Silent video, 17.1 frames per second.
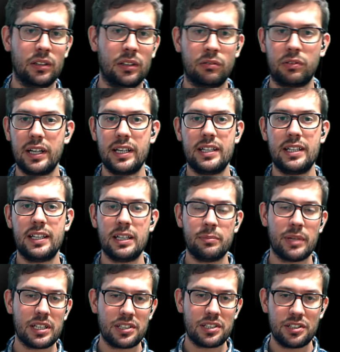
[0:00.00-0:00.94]
write in
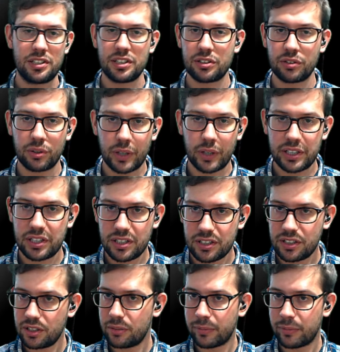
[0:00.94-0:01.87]
any messages and
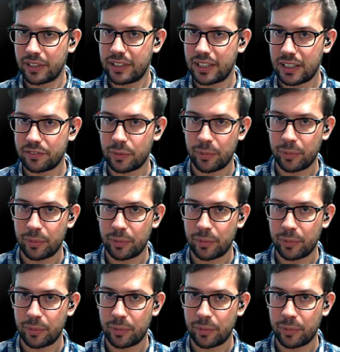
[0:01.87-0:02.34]
questions that you might have